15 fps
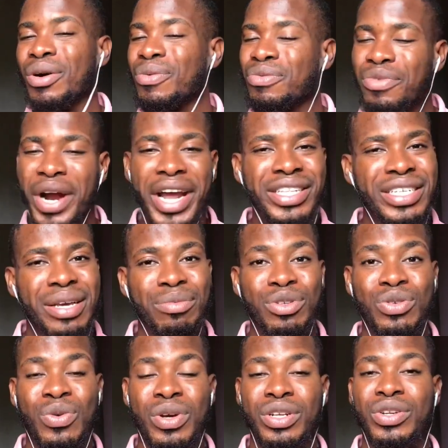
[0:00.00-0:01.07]
All right, AB
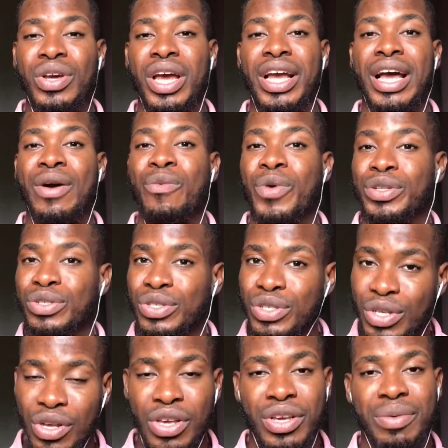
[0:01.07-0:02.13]
Squad, you know I can't wait to
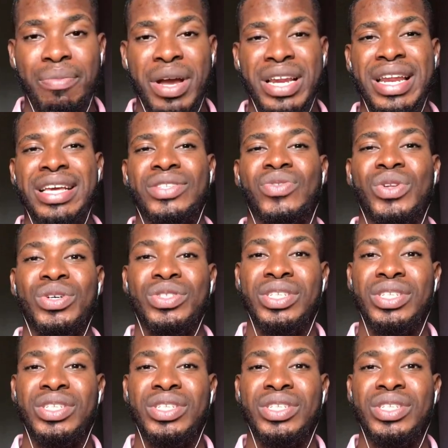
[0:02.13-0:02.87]
see you in my next video.